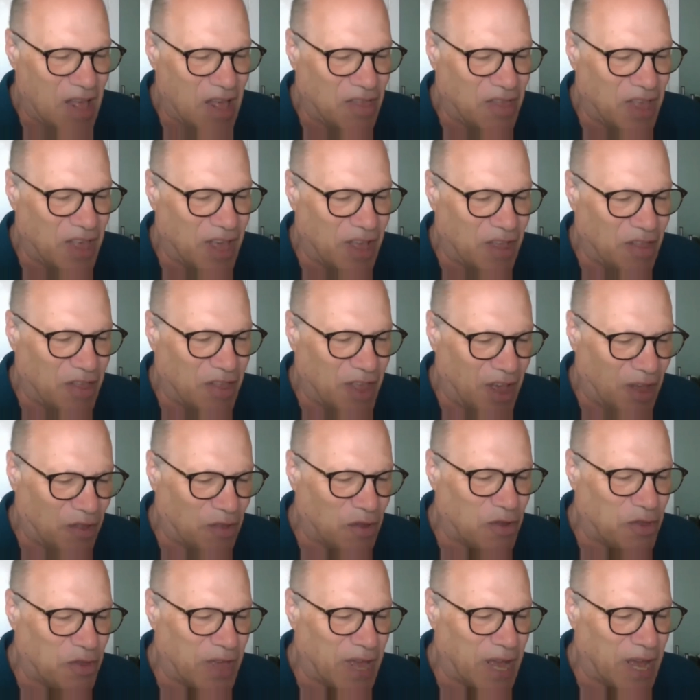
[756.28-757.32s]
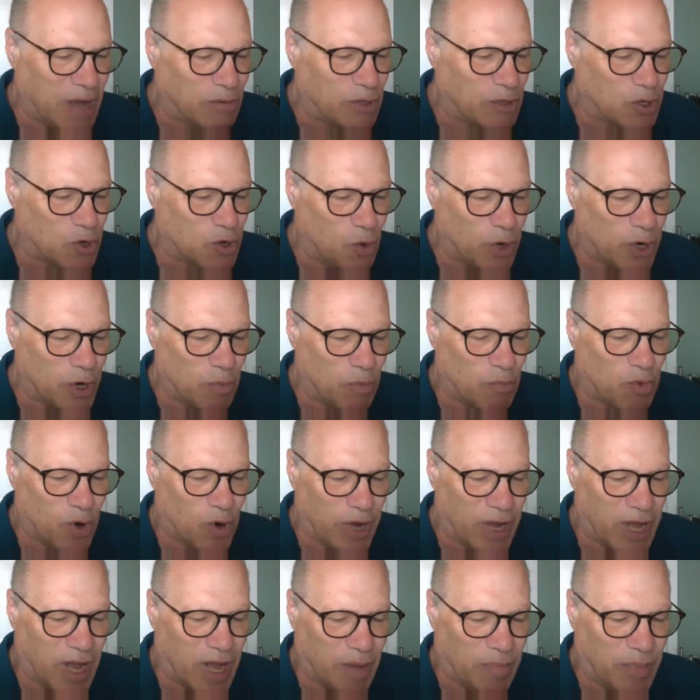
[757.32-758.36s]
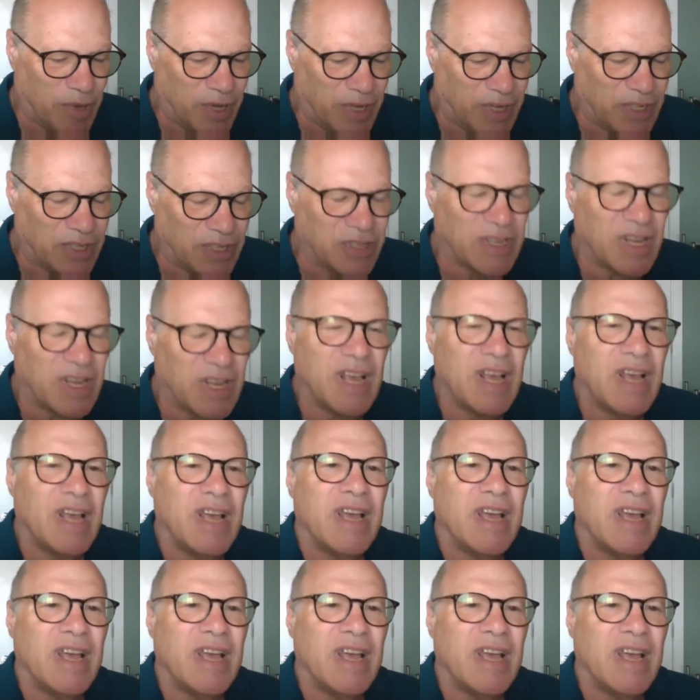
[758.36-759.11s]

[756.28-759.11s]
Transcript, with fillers: the, the other thing I was going to bring up is,